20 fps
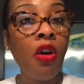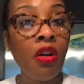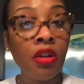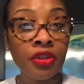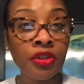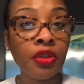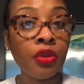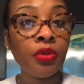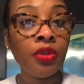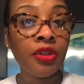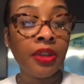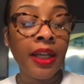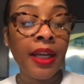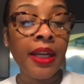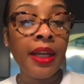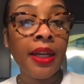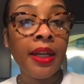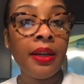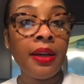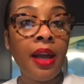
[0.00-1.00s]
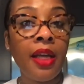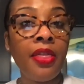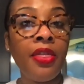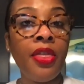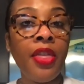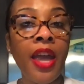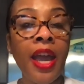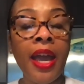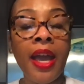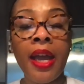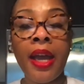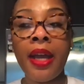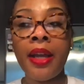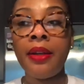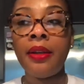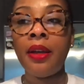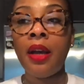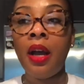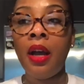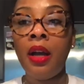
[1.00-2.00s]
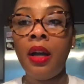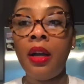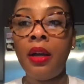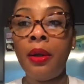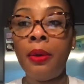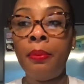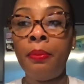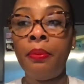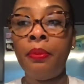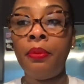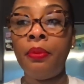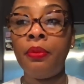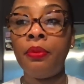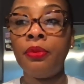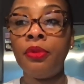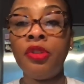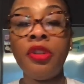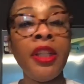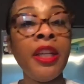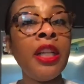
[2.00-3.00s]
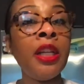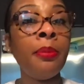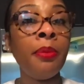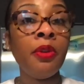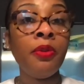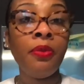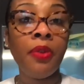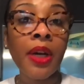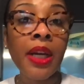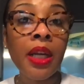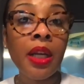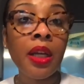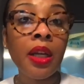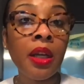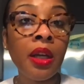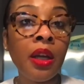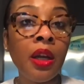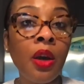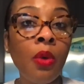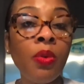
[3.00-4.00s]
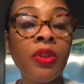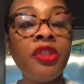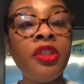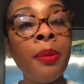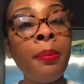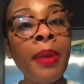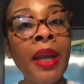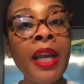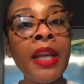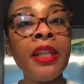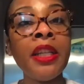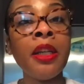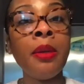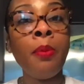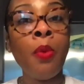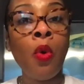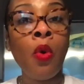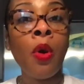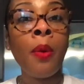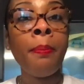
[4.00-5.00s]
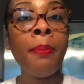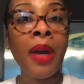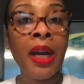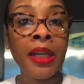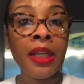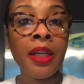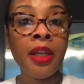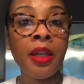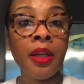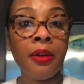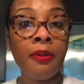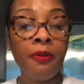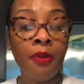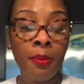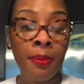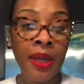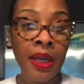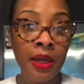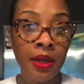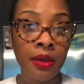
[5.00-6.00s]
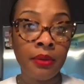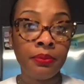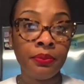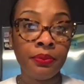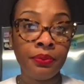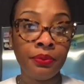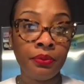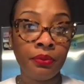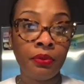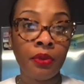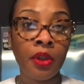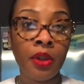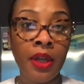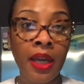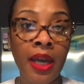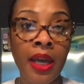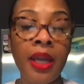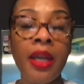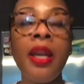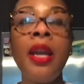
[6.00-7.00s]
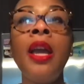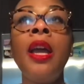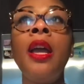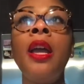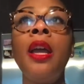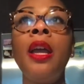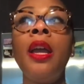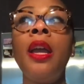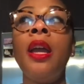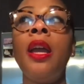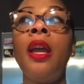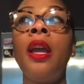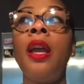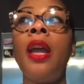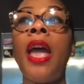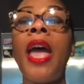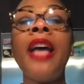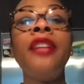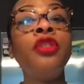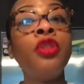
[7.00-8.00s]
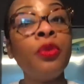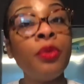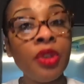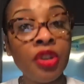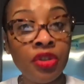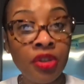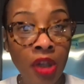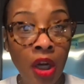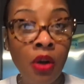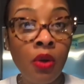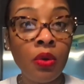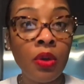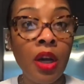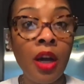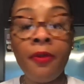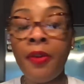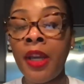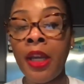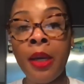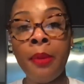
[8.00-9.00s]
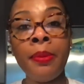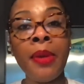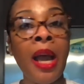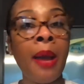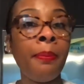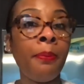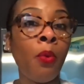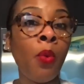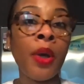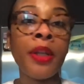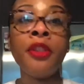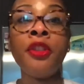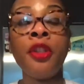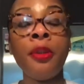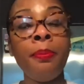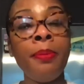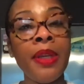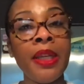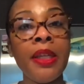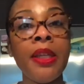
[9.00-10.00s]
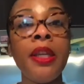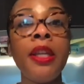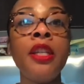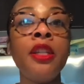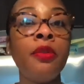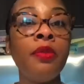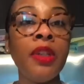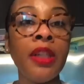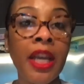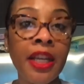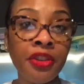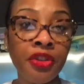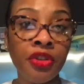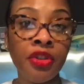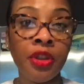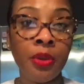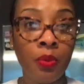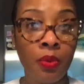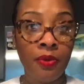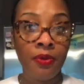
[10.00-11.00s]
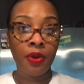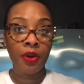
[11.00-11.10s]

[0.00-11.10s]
also said that Teena Marie was demanding more money from him, okay, as a result of him not wanting to be in a relationship with